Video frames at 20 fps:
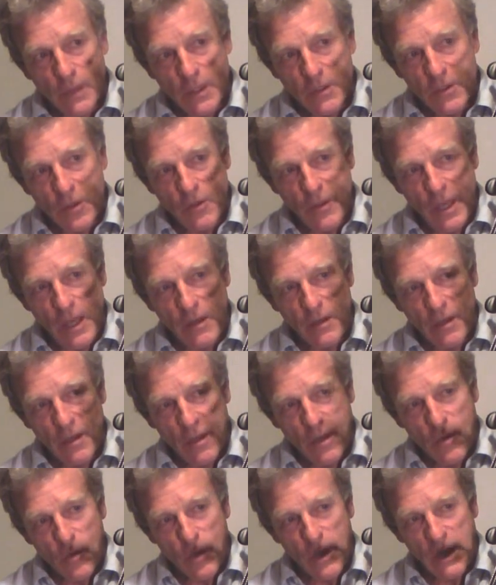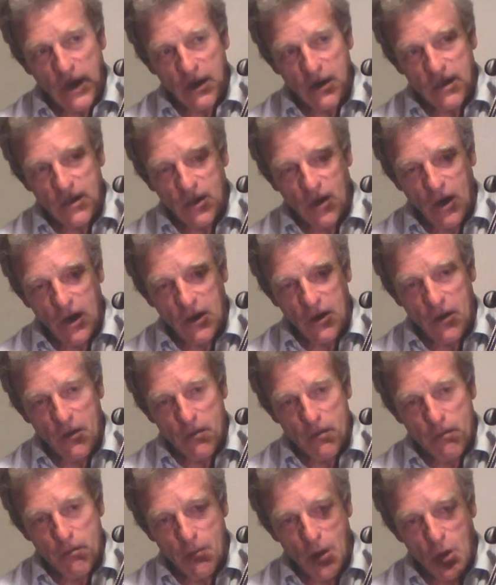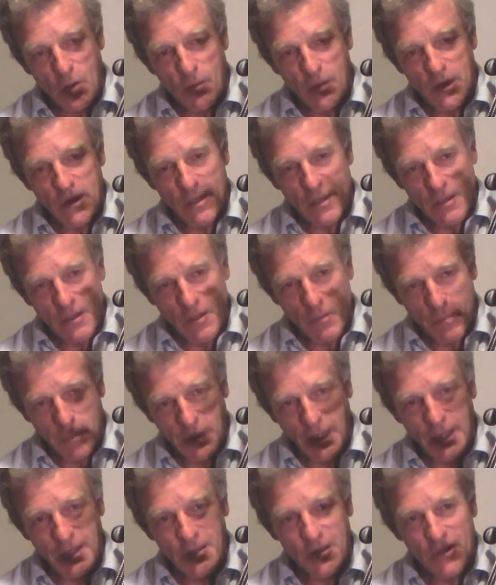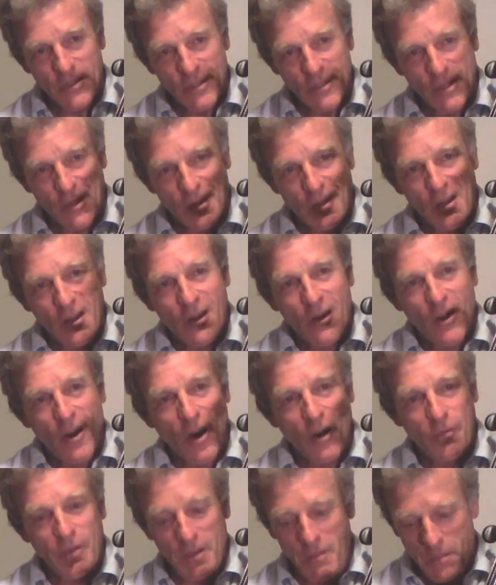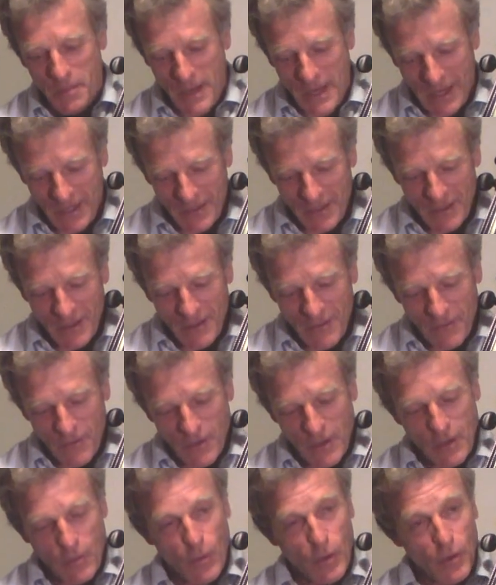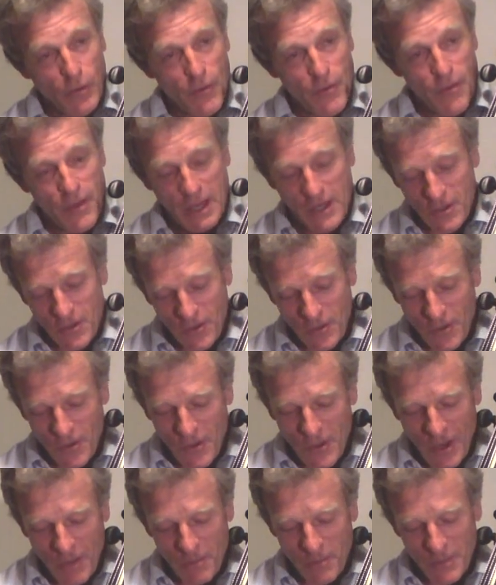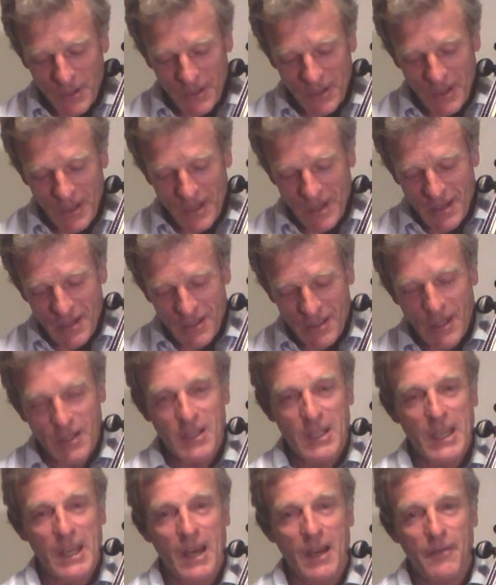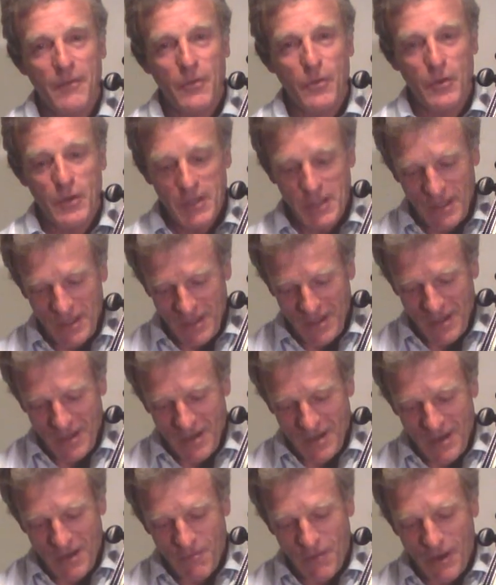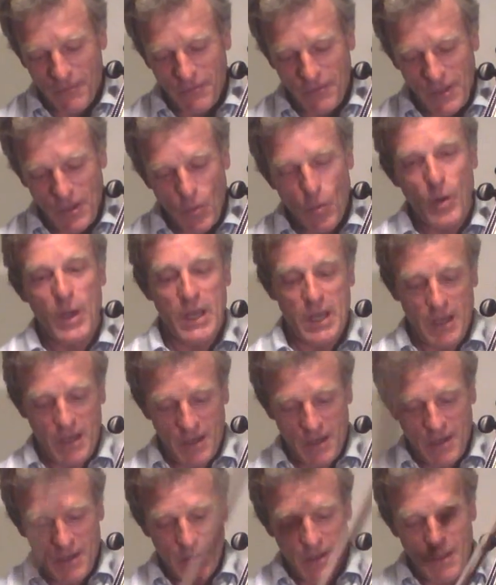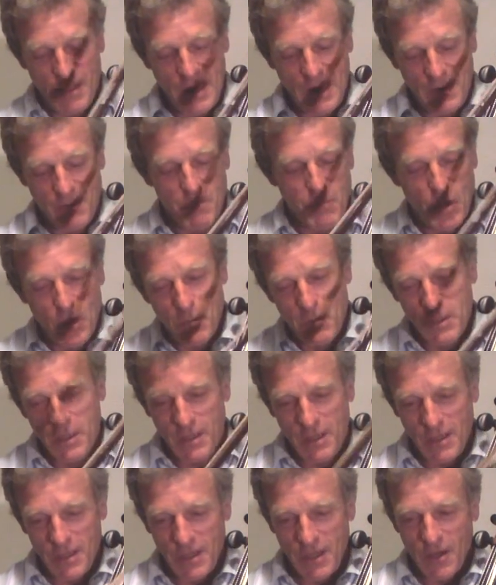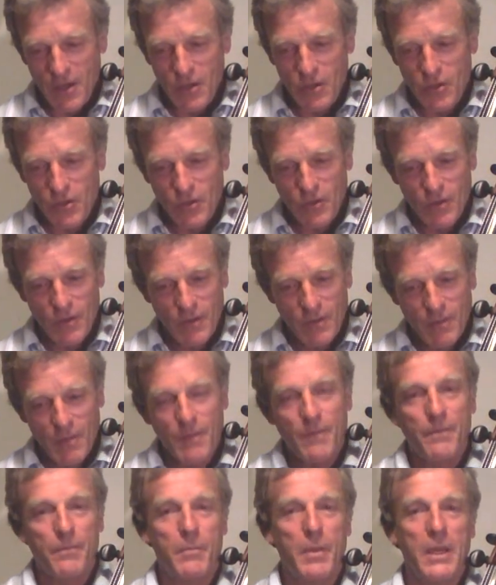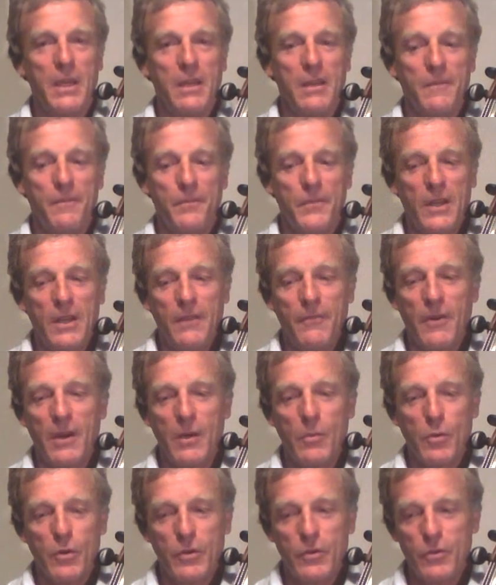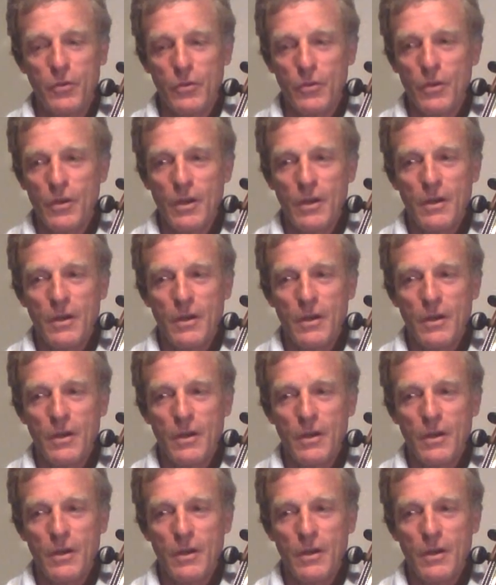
So then we can design the moment, the place of impact very well, thanks to the thumbs sussing out for us roughly where that moment is going to be. And if I want to